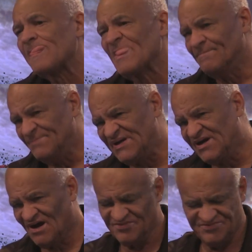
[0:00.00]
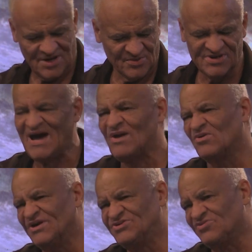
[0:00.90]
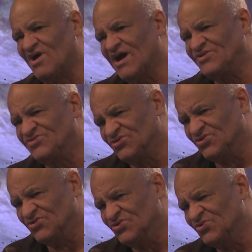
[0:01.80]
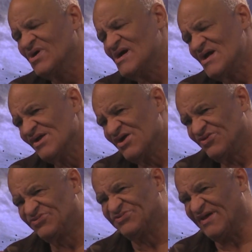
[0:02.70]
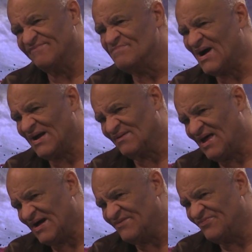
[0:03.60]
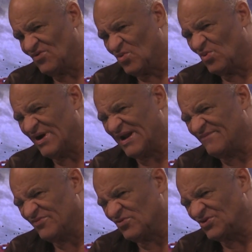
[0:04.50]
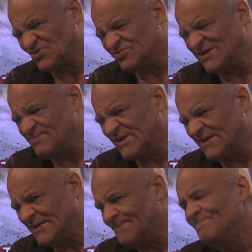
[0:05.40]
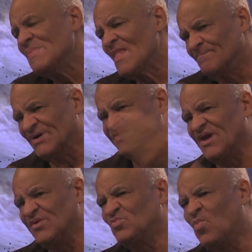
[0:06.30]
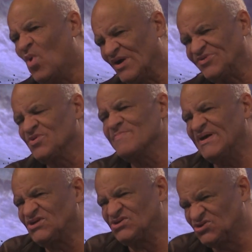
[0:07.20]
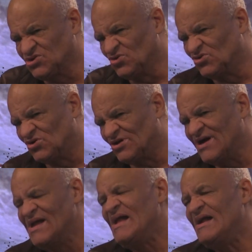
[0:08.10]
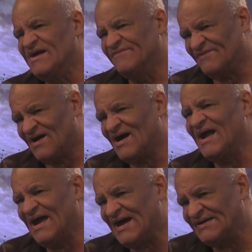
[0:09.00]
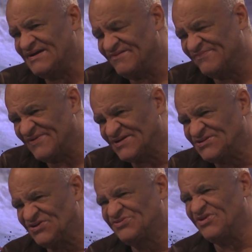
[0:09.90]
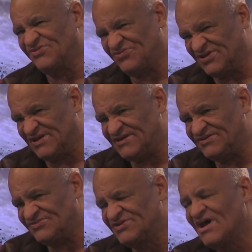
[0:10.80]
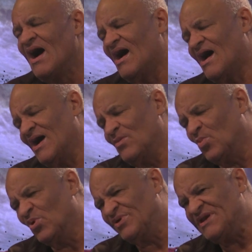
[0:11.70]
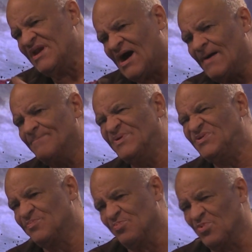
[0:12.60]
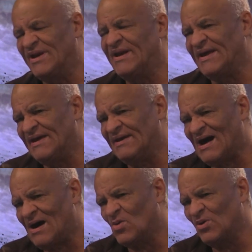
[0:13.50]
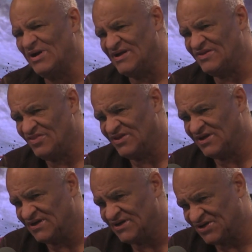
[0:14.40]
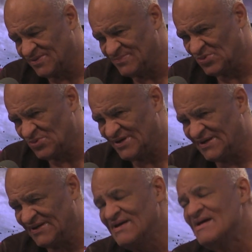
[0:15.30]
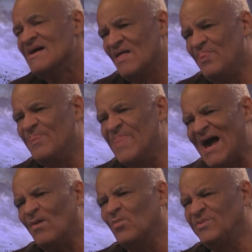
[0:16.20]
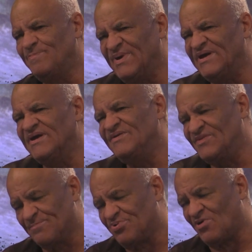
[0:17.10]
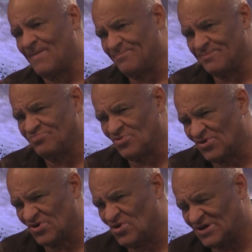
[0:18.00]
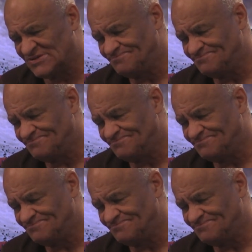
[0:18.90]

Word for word: because they would not only try to save my life or whatever or treat me, but they would want to make sure if I had an infectious disease, I would not be spreading it out in the community. That would be the proper protocol.